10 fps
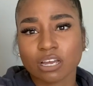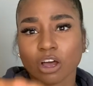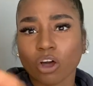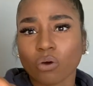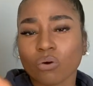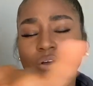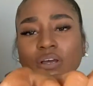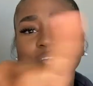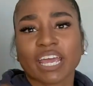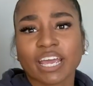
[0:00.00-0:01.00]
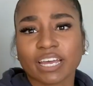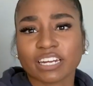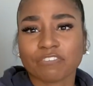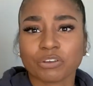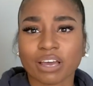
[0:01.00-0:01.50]
Oh, and
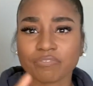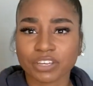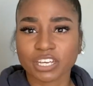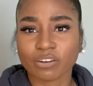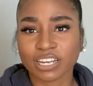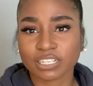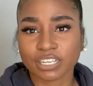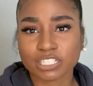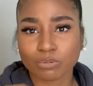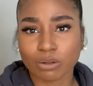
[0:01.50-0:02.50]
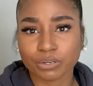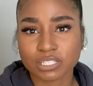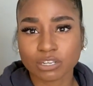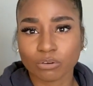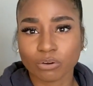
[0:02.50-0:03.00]
if you have video ideas while we're
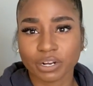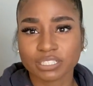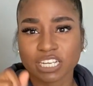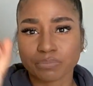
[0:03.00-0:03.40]
still quarantined,